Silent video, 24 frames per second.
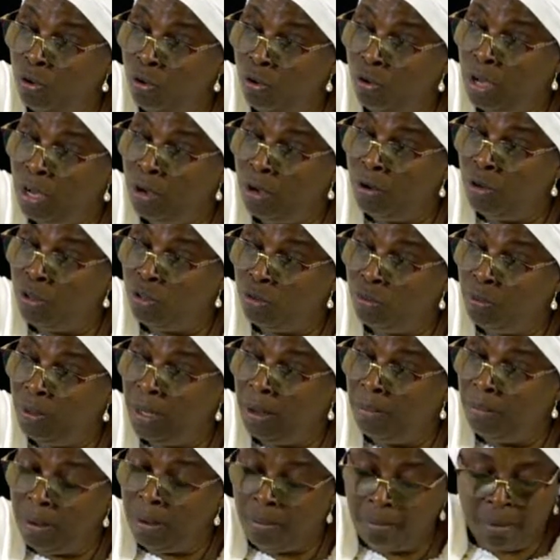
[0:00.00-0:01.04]
you are going to be a
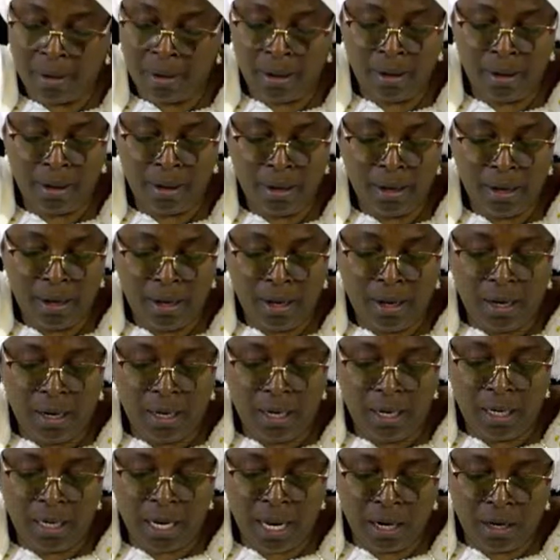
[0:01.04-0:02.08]
member,
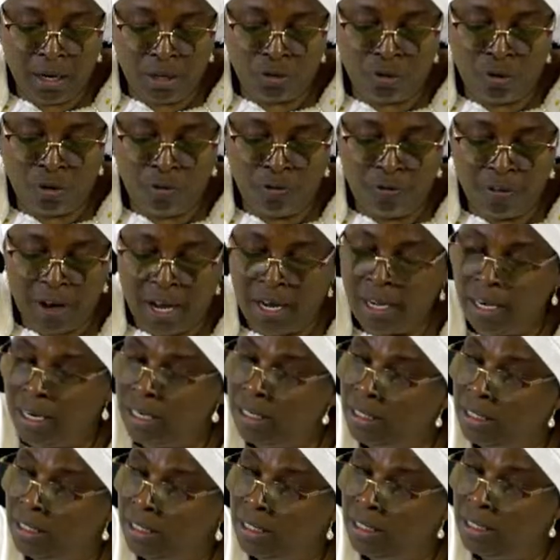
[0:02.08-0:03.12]
the director of
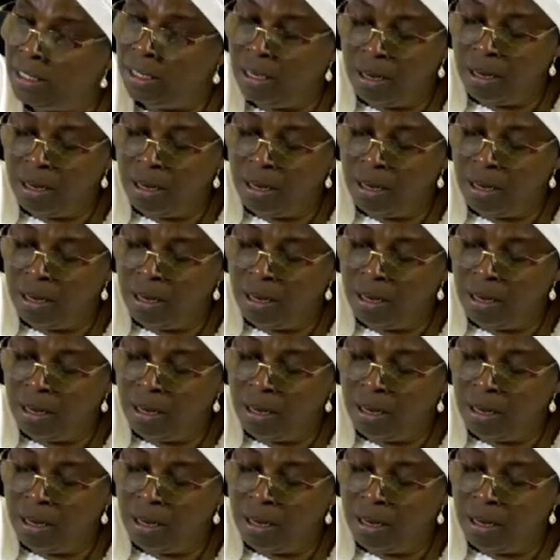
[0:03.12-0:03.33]
finance,